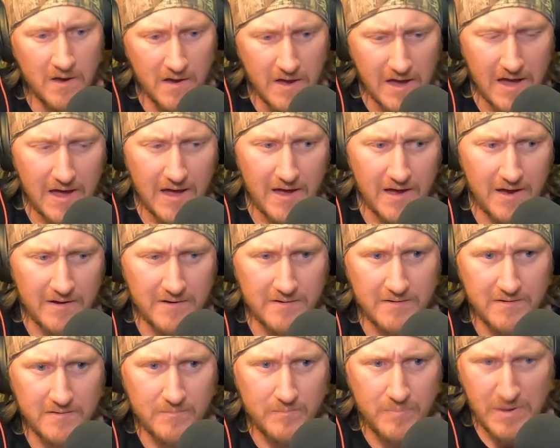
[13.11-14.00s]

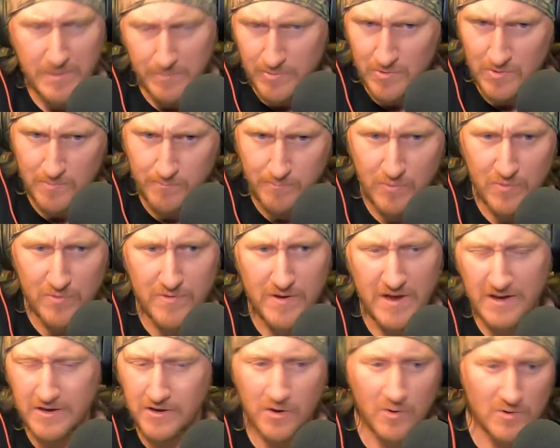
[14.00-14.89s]
And people are
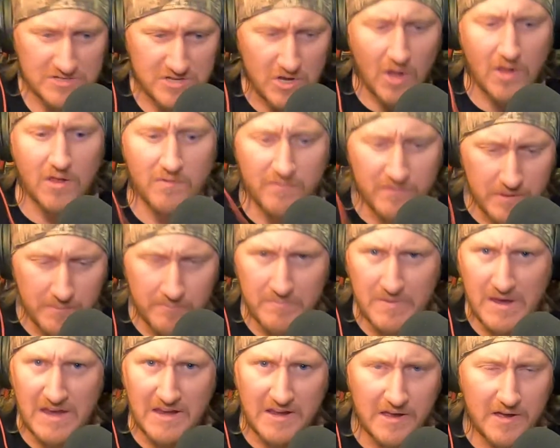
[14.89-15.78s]
it's all over the
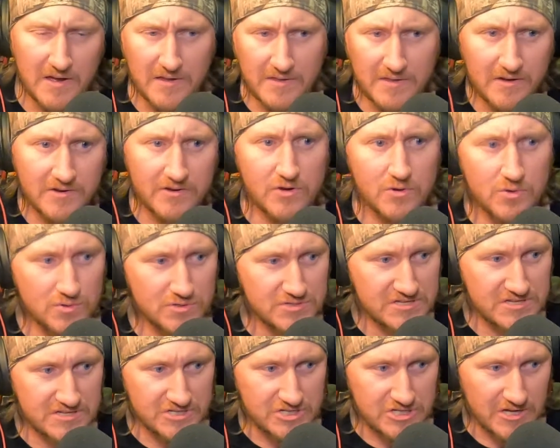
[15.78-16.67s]
media and the
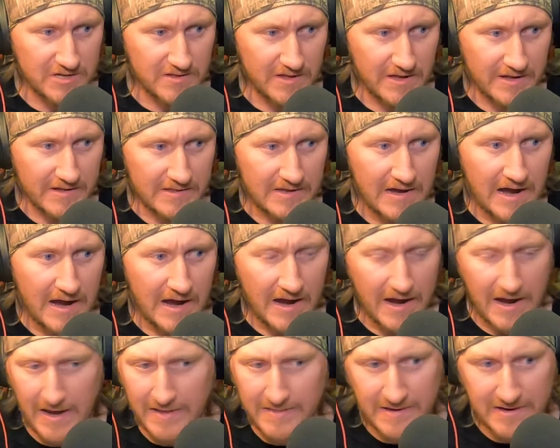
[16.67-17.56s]
news and shit like that,
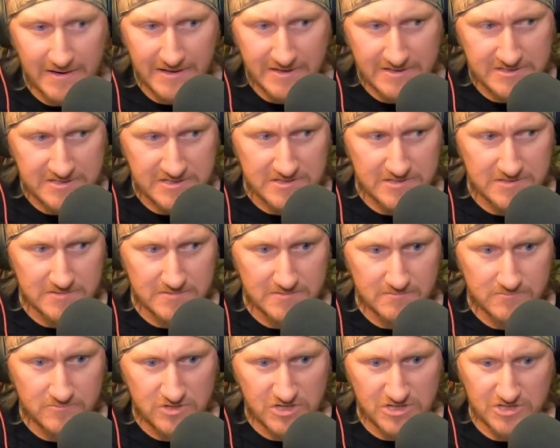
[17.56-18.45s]
and then it's
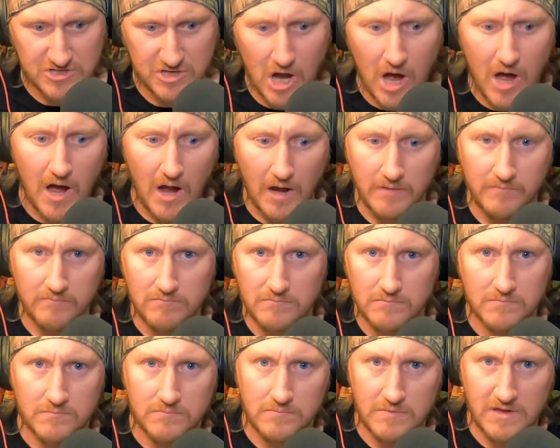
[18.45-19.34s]
just gone
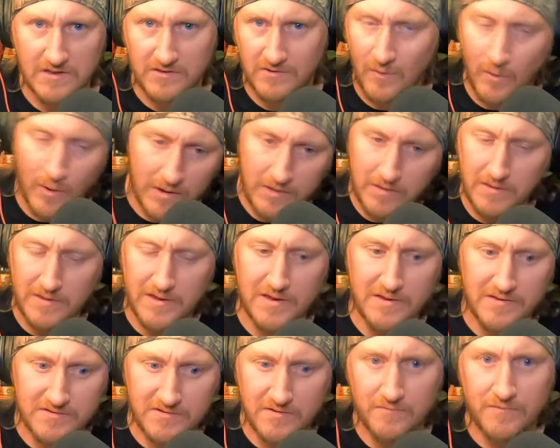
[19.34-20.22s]
as quickly
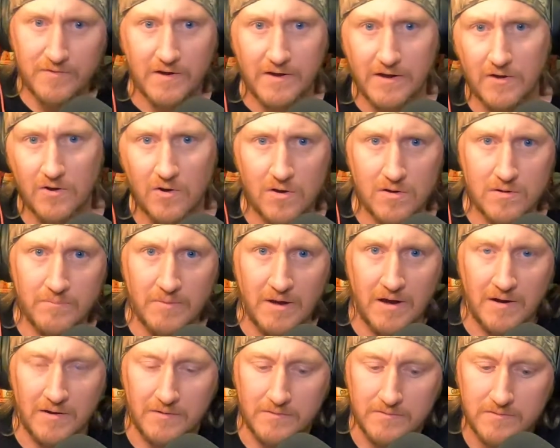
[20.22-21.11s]
as you fucking heard
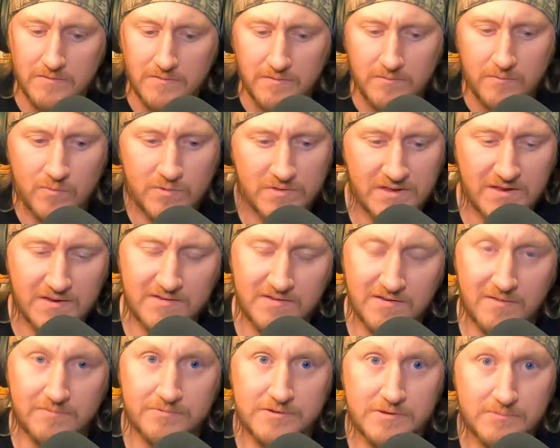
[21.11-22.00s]
about it, with the
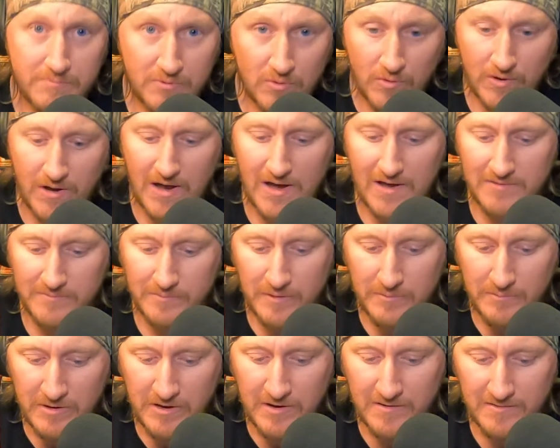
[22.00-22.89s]
exception of Bill
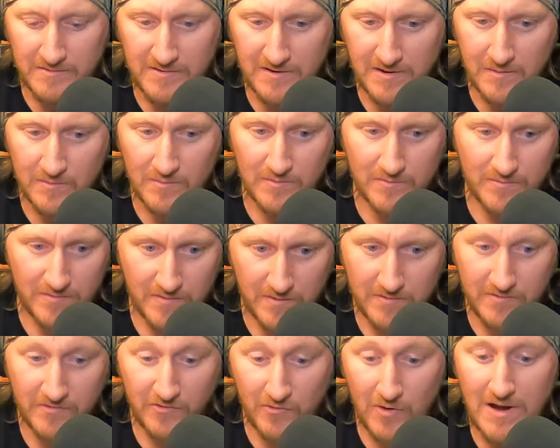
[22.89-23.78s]
Cosby, because he was
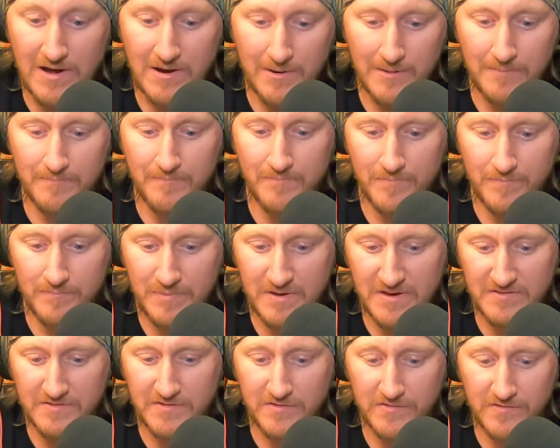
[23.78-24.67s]
a straight up
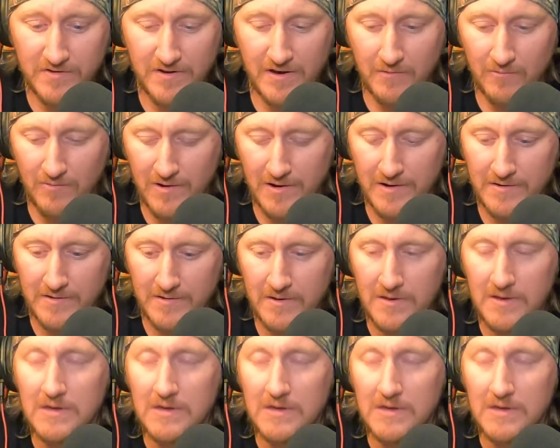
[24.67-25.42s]
piece of shit, right?